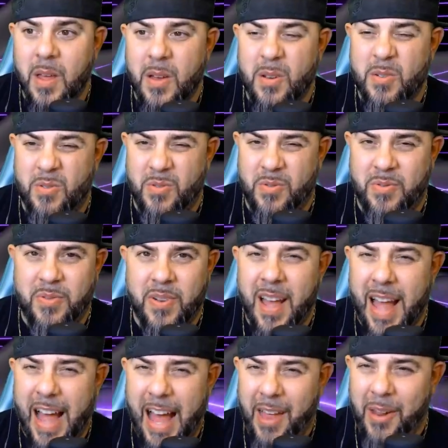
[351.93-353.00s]
Oof.
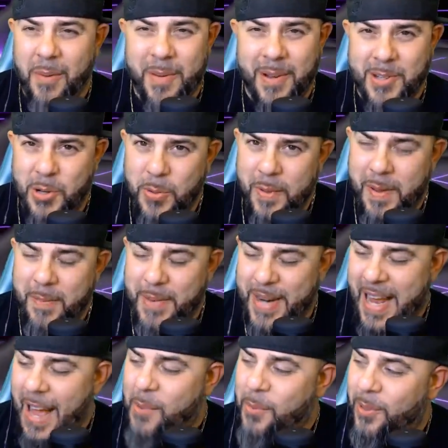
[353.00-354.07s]
I don't know about you, man, but
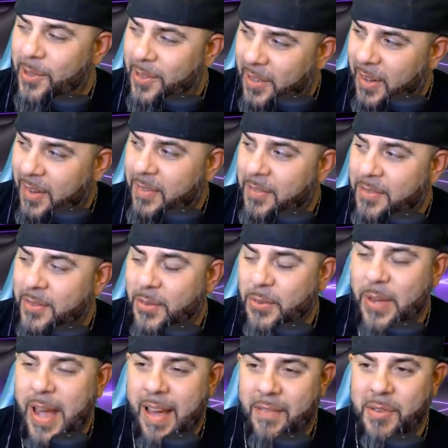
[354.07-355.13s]
I will love to
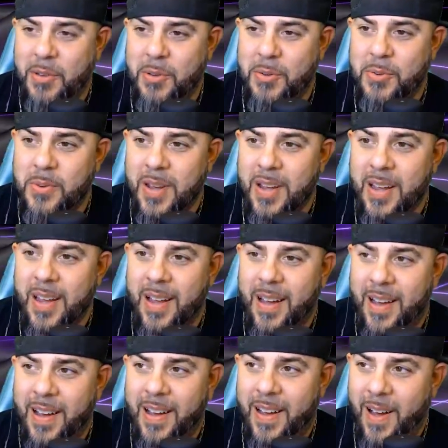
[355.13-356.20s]
have you
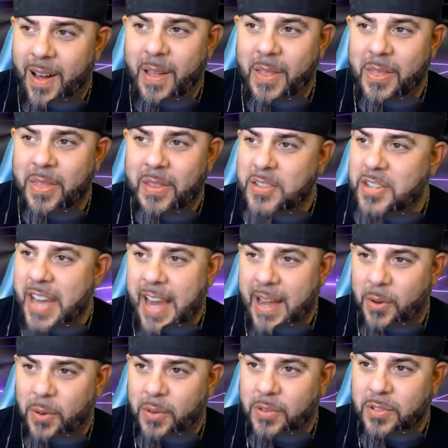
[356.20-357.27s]
on the
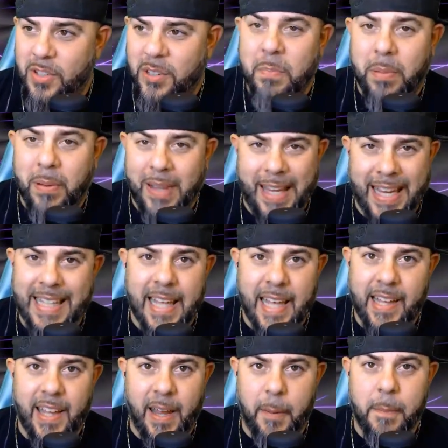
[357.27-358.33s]
channel just playing
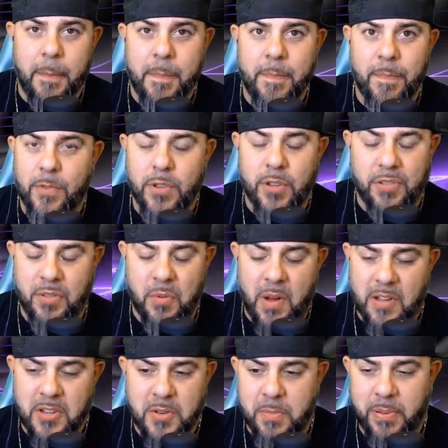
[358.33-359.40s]
that game, just to
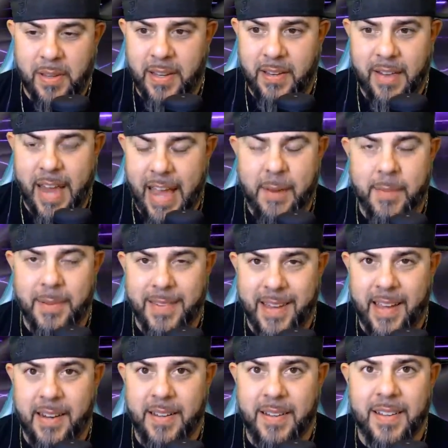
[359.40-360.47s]
watch you play Hannah
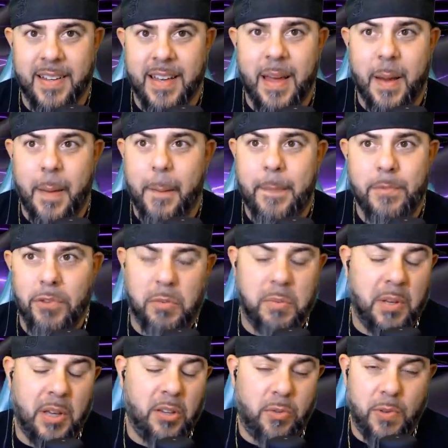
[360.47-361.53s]
Montana, just
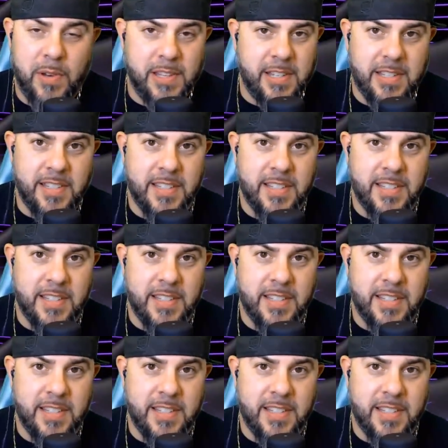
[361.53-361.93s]
because of reasons.